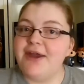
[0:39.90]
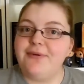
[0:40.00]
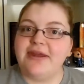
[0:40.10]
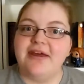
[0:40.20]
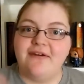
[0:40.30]
I
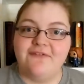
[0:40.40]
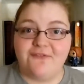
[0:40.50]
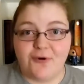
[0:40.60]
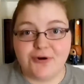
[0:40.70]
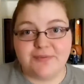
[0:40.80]
read
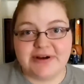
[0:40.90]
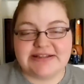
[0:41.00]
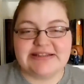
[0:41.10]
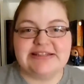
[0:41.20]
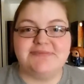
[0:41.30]
4
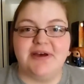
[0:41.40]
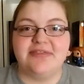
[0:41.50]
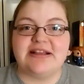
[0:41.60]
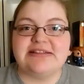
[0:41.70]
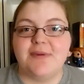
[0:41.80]
books this
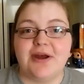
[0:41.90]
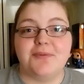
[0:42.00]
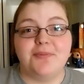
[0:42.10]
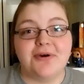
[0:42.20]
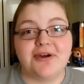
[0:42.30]
month. That's
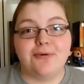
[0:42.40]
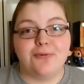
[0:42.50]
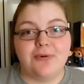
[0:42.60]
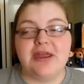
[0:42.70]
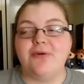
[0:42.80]
about a book a
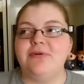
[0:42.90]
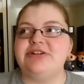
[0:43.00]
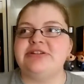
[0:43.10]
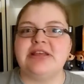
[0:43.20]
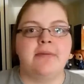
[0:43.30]
week,
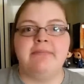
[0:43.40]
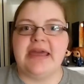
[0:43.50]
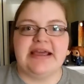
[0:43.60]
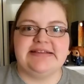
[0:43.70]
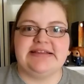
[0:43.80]
which is
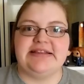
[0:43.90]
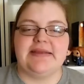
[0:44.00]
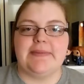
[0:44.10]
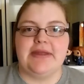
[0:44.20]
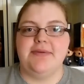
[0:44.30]
amazing
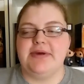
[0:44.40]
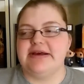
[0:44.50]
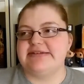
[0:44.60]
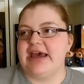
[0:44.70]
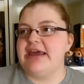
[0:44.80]
to me
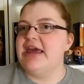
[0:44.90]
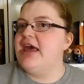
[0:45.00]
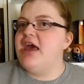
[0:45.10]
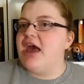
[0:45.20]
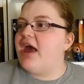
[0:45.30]
because I
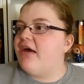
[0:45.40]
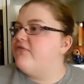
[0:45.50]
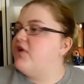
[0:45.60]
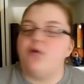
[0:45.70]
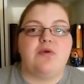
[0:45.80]
have
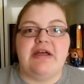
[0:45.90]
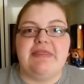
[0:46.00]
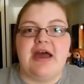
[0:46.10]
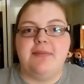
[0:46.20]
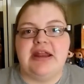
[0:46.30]
not read
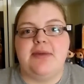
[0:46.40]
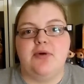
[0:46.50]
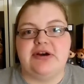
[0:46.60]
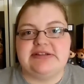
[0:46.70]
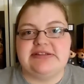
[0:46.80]
that many
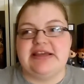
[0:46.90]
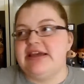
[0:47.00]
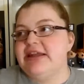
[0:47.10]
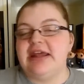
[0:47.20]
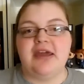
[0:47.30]
books
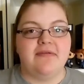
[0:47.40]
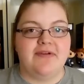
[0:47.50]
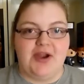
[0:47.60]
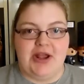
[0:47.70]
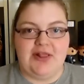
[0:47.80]
in a
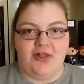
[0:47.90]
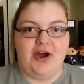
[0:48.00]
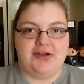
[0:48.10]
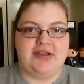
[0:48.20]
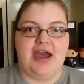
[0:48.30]
very
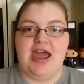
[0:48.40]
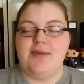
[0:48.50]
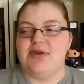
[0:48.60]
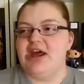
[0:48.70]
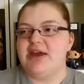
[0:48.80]
long
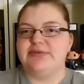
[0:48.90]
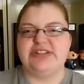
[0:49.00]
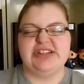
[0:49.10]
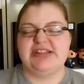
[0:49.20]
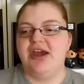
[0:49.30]
time, and I was
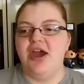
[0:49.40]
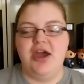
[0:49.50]
just